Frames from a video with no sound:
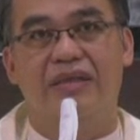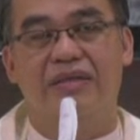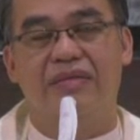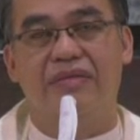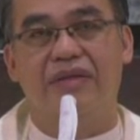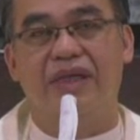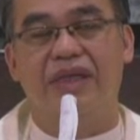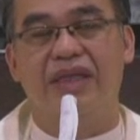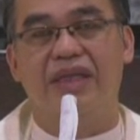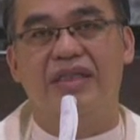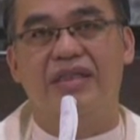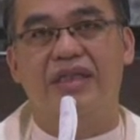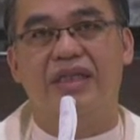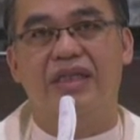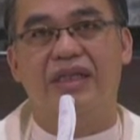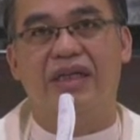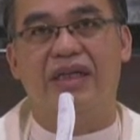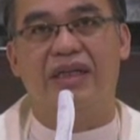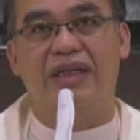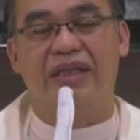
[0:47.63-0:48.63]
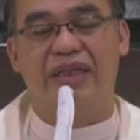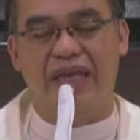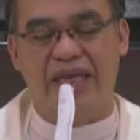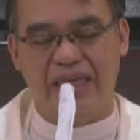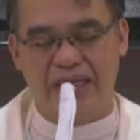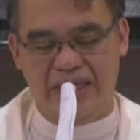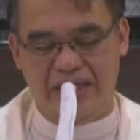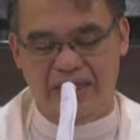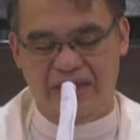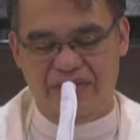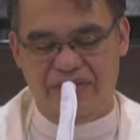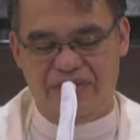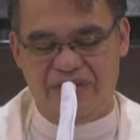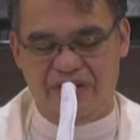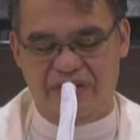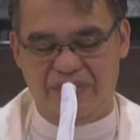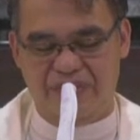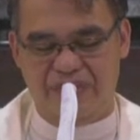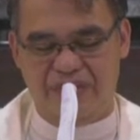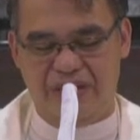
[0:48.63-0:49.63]
that are taken
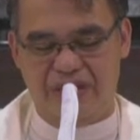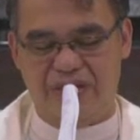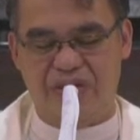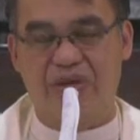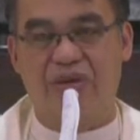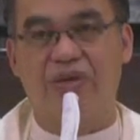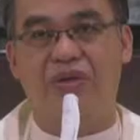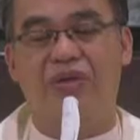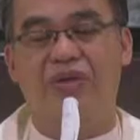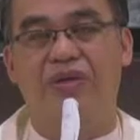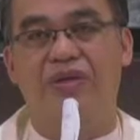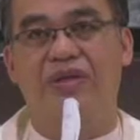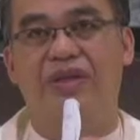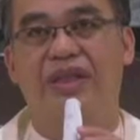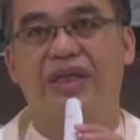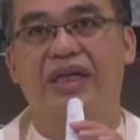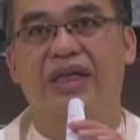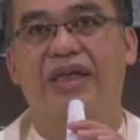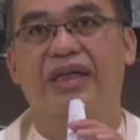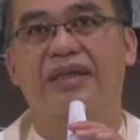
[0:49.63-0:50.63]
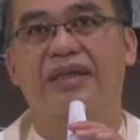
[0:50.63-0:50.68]
from the so-called